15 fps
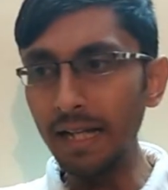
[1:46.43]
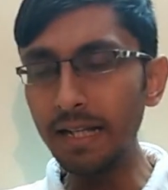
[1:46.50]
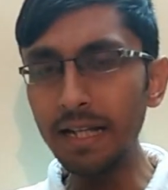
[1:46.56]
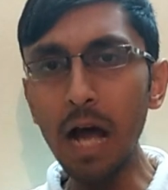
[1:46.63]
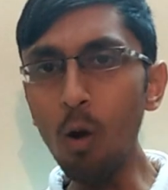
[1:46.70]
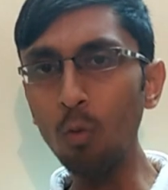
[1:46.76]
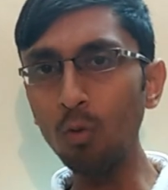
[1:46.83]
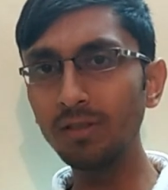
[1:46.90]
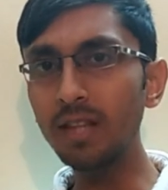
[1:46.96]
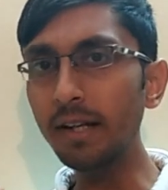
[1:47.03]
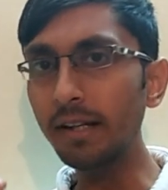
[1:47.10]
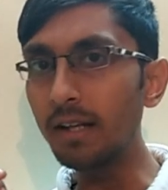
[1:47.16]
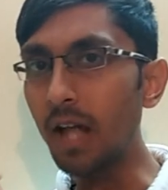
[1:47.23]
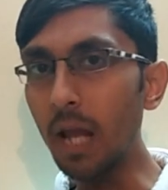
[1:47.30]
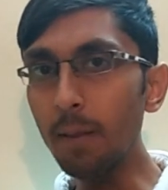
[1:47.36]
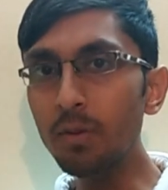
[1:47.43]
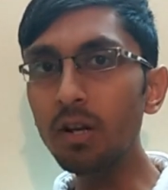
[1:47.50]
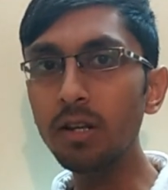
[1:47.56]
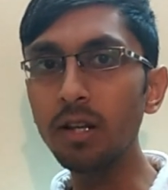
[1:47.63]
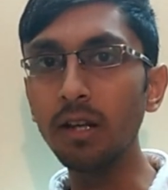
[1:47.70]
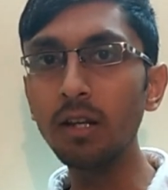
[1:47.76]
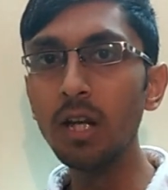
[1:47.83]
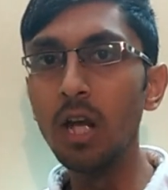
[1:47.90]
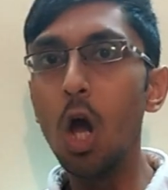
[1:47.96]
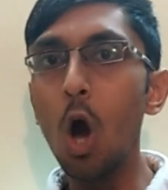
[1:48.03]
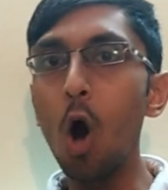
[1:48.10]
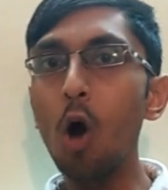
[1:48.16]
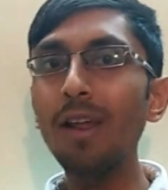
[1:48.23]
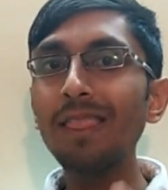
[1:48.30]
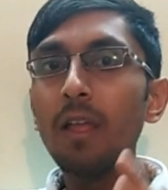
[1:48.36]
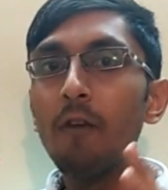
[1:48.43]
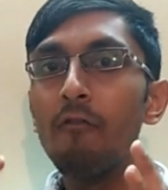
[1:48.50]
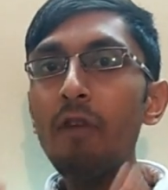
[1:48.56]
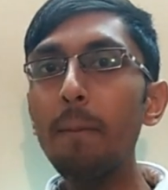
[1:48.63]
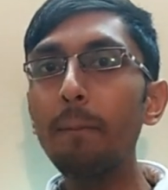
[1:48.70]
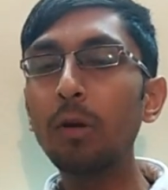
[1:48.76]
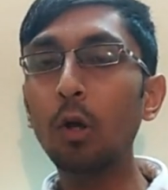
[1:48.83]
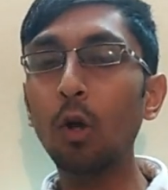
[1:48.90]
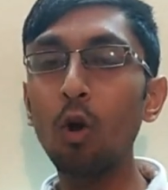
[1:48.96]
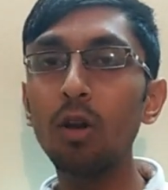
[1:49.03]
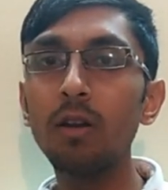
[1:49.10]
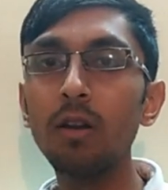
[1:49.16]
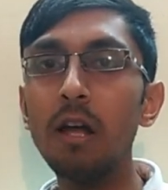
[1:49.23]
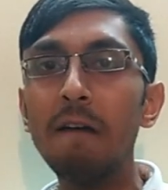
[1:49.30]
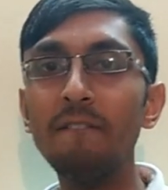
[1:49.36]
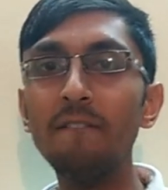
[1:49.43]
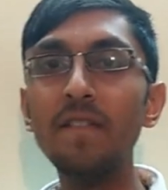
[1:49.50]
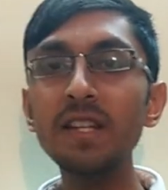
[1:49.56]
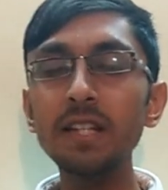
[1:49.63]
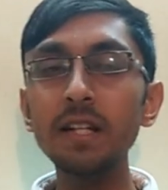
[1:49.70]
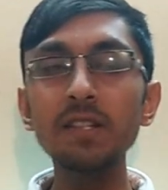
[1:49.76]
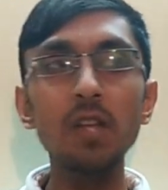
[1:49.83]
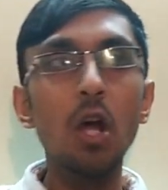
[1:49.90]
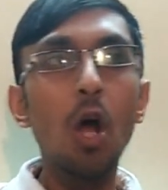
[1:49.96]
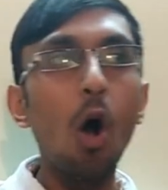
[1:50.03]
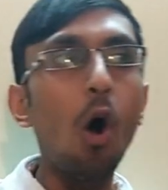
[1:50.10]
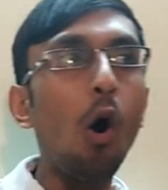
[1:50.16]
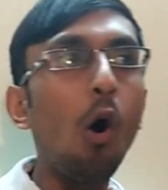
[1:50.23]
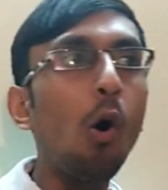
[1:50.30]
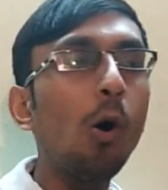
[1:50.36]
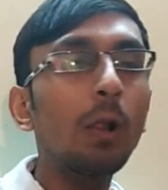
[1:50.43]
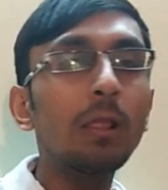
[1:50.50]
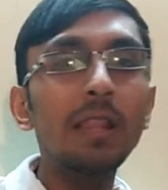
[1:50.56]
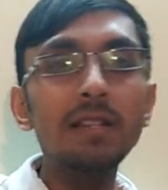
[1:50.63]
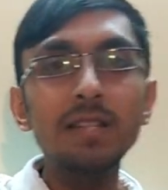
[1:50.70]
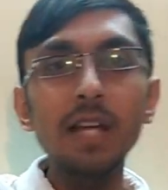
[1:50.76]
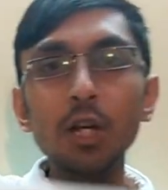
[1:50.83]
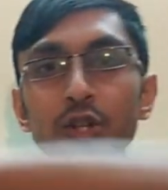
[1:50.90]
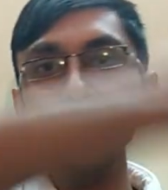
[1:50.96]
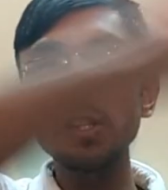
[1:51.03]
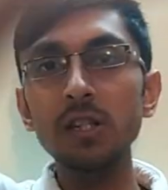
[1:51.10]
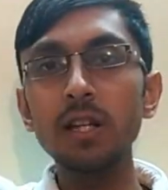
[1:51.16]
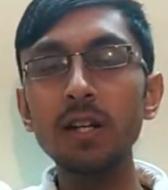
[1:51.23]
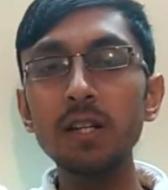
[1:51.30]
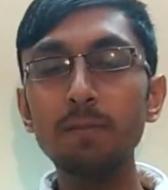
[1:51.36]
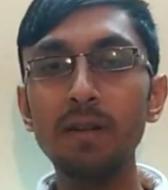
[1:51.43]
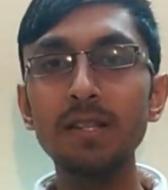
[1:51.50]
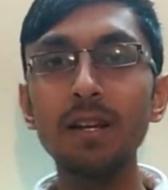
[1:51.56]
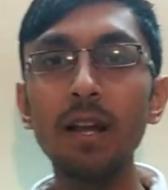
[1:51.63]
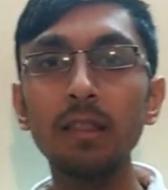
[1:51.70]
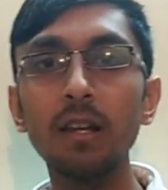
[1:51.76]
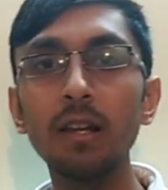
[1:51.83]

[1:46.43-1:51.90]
Now that librarian or the web crawler visits all the sections that is present in